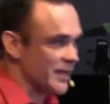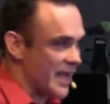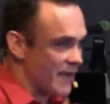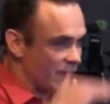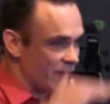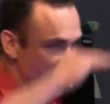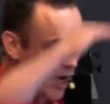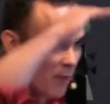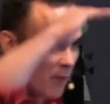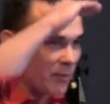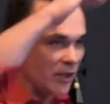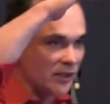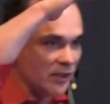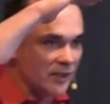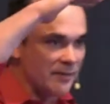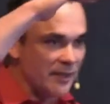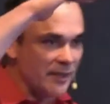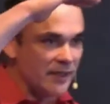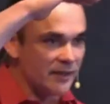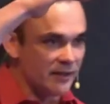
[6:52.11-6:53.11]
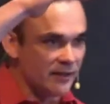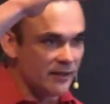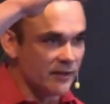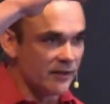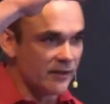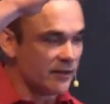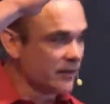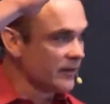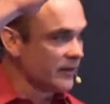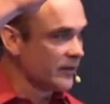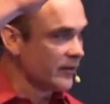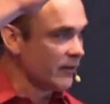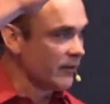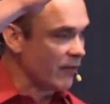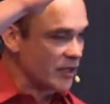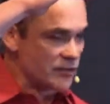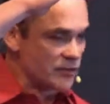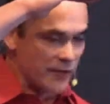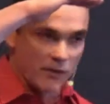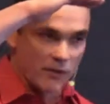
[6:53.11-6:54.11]
have an upper limit,
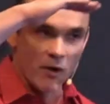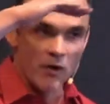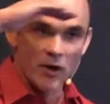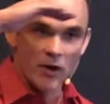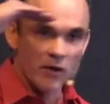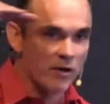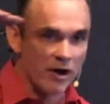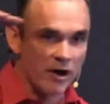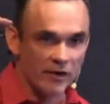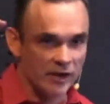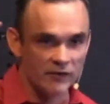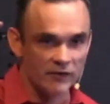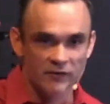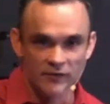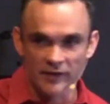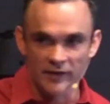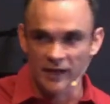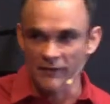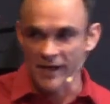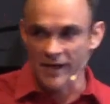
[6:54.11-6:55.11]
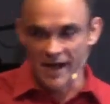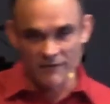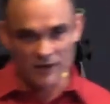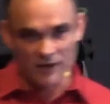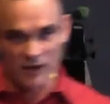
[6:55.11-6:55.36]
which we won't go out of, and we have a